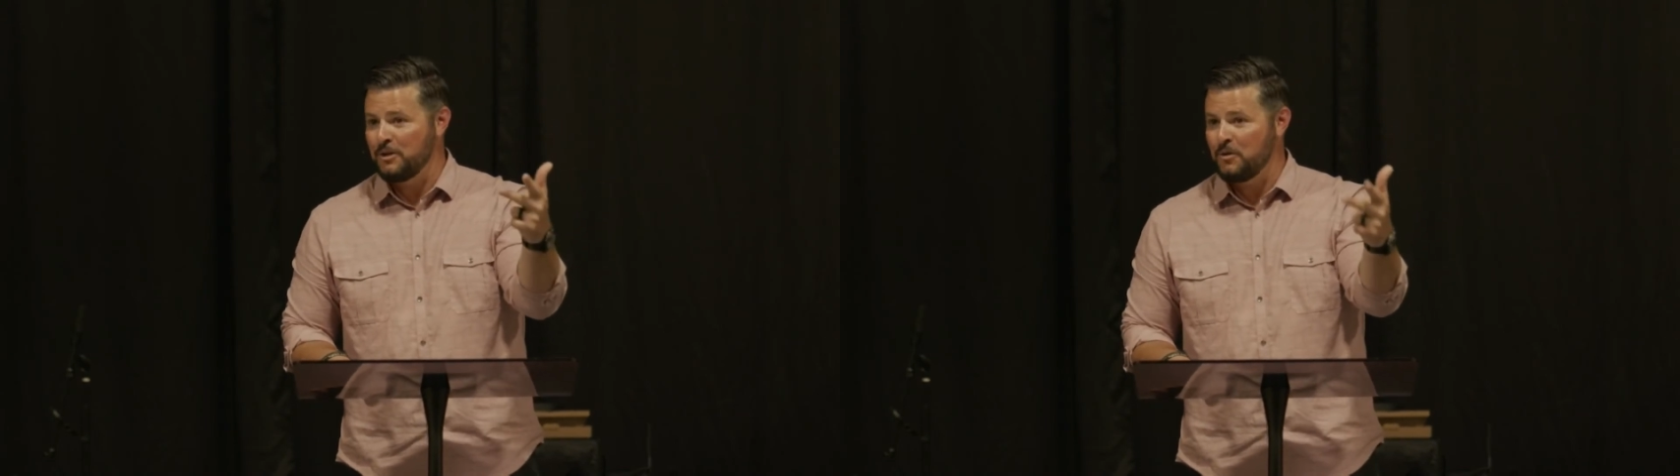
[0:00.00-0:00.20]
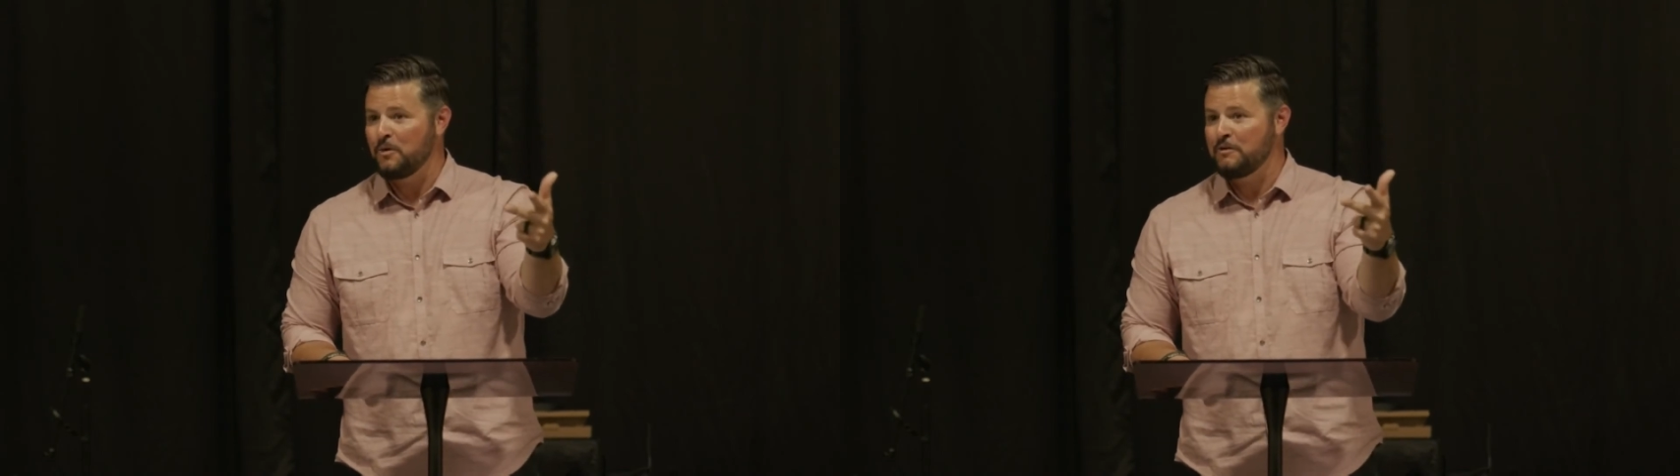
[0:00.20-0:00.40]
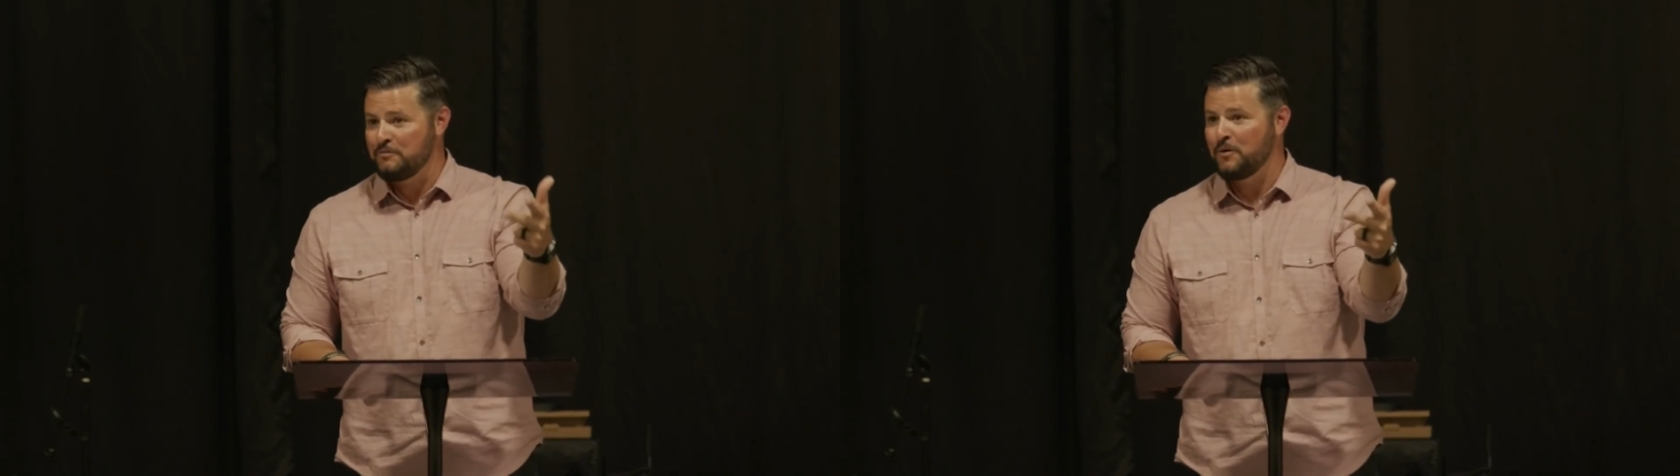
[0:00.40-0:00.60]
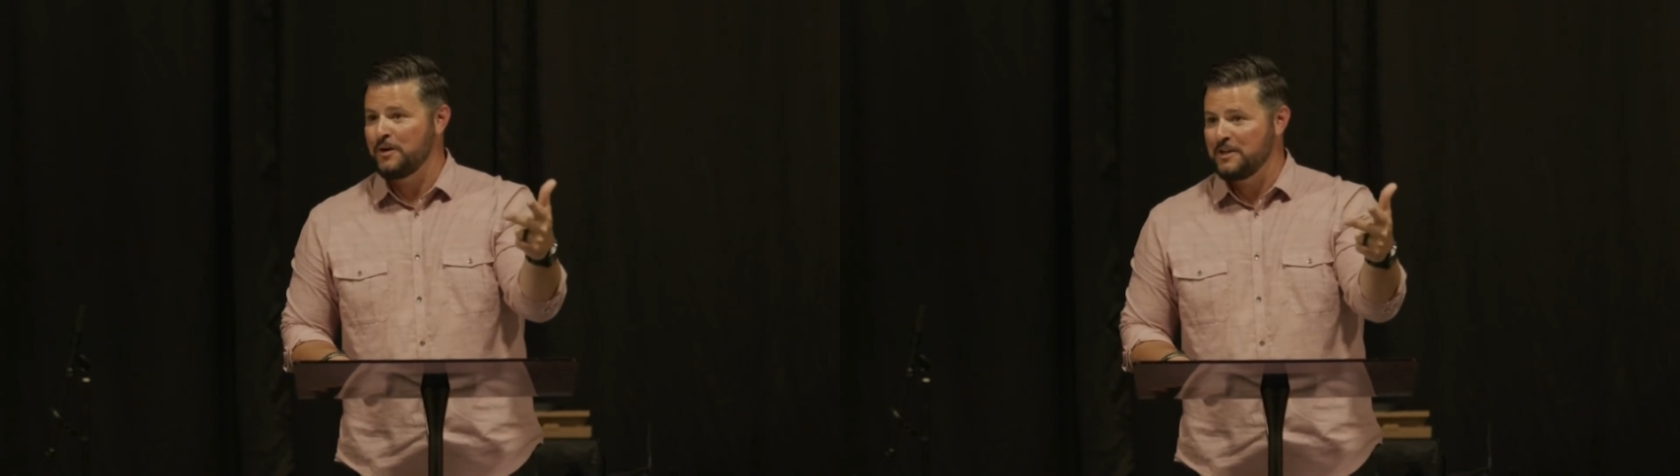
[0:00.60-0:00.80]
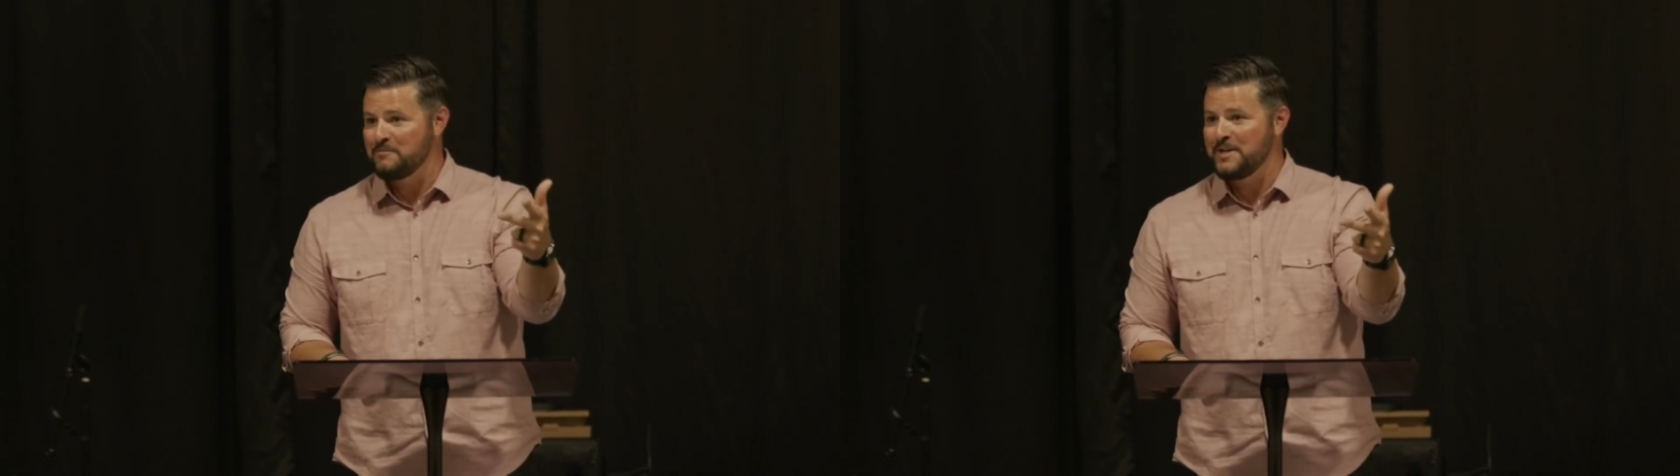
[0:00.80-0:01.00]
glory
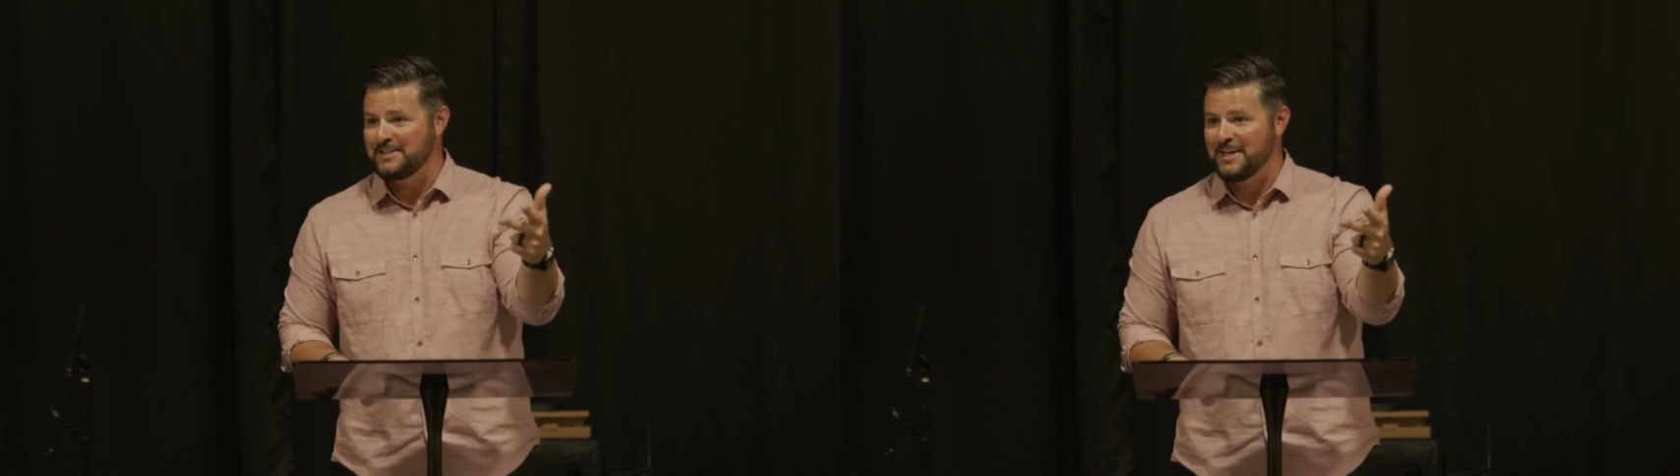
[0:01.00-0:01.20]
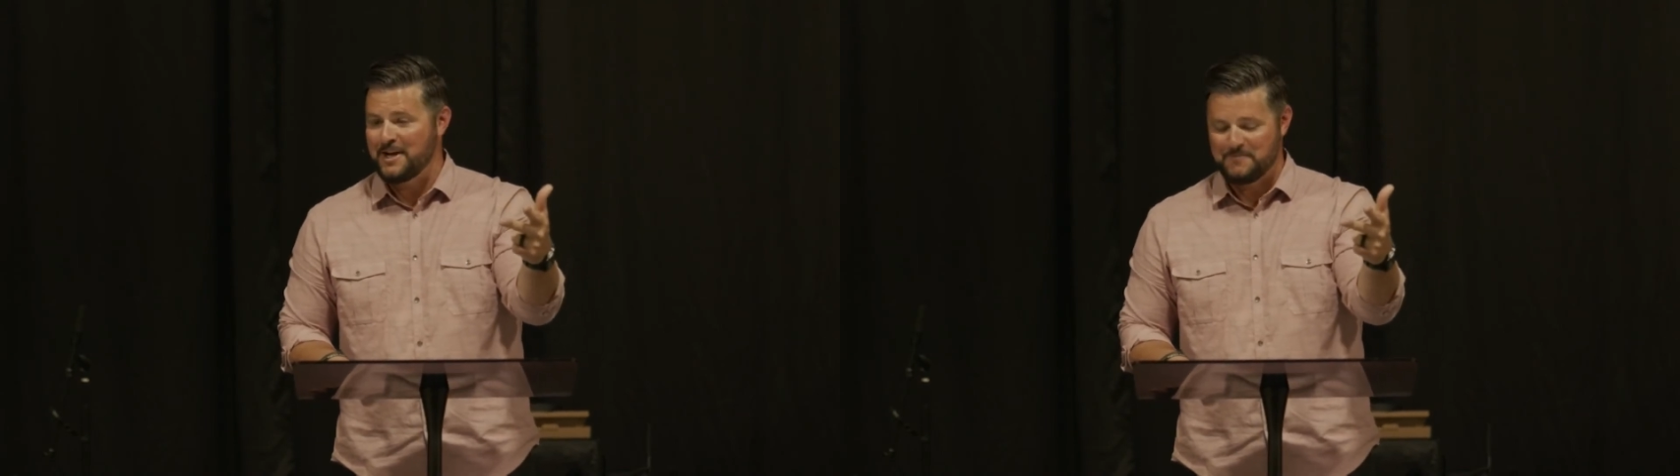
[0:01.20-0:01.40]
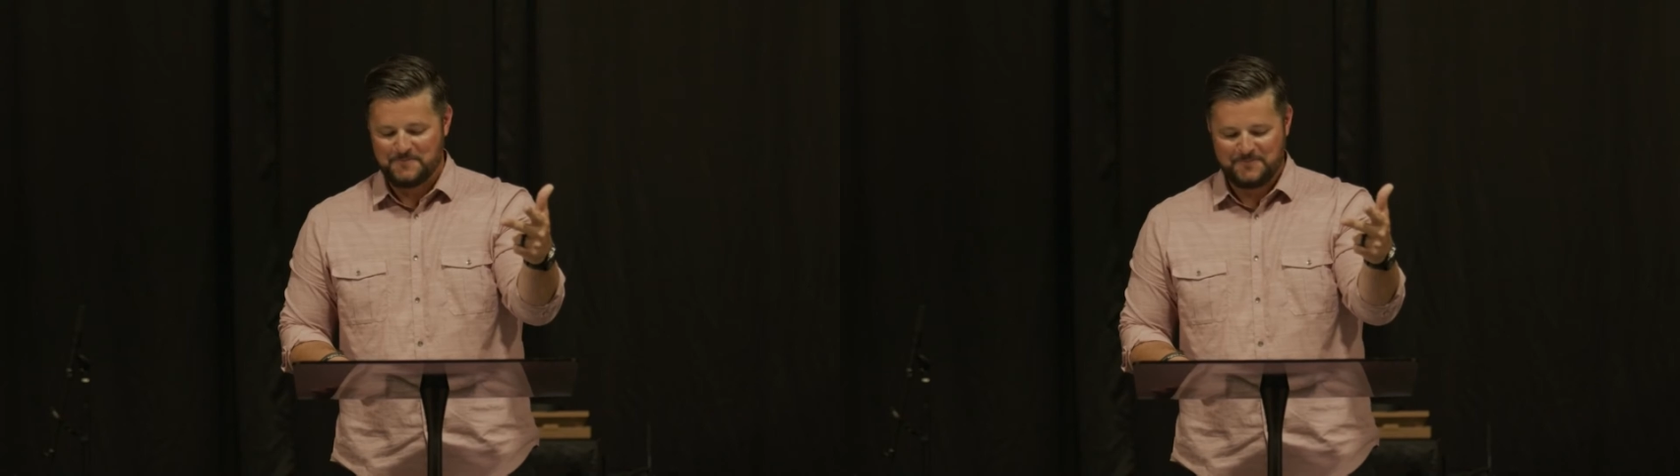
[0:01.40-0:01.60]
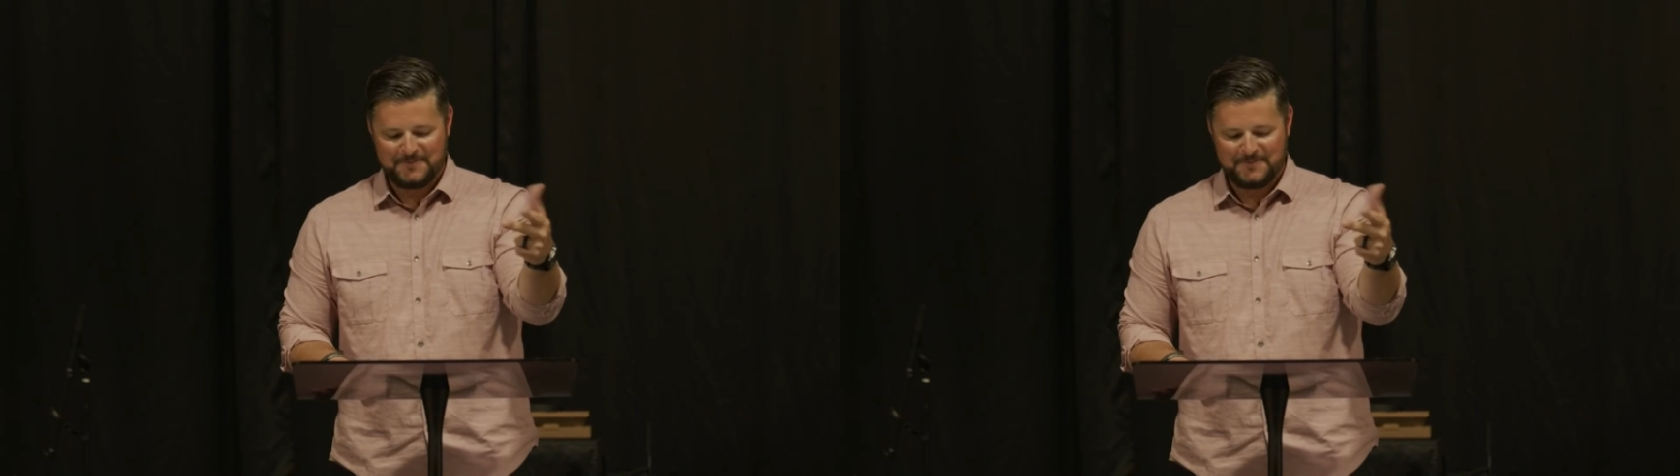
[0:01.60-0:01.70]
for it in the meantime.